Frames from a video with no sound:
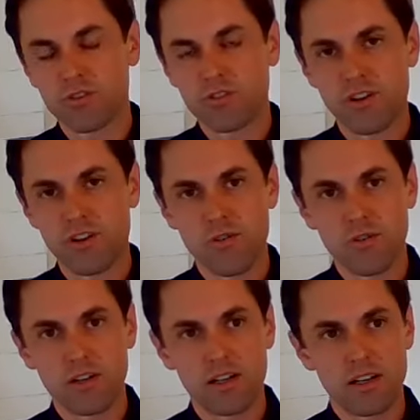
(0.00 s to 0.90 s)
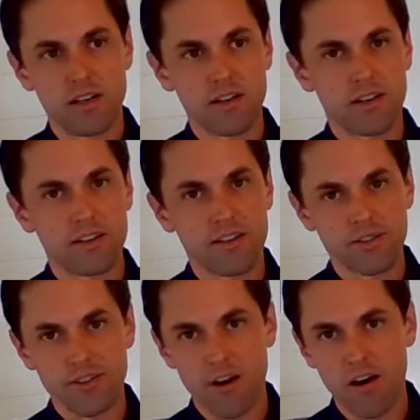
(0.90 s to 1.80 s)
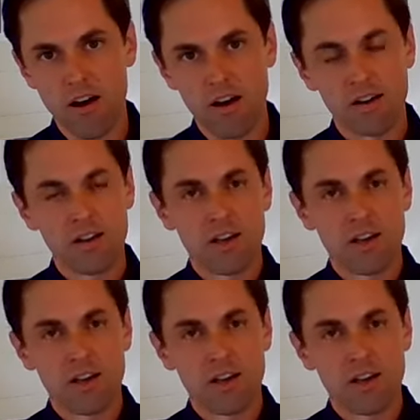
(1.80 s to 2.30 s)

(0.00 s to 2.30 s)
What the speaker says: So you saw